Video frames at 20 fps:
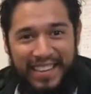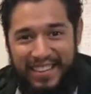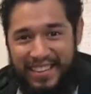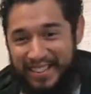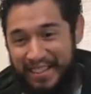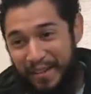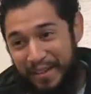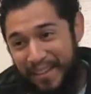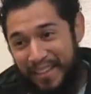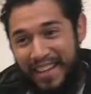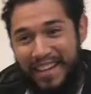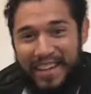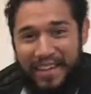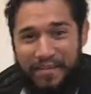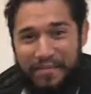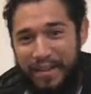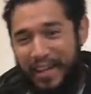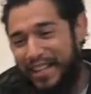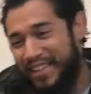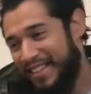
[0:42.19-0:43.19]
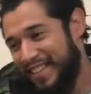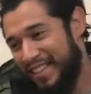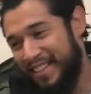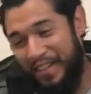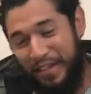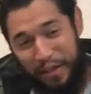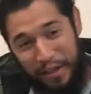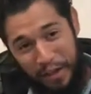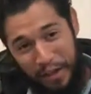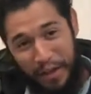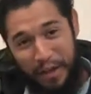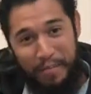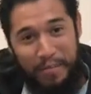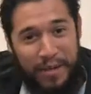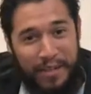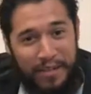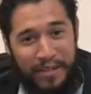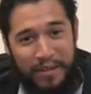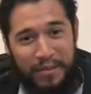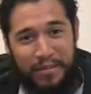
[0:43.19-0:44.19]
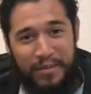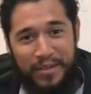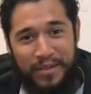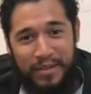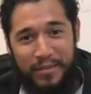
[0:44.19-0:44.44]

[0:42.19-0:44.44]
There could be some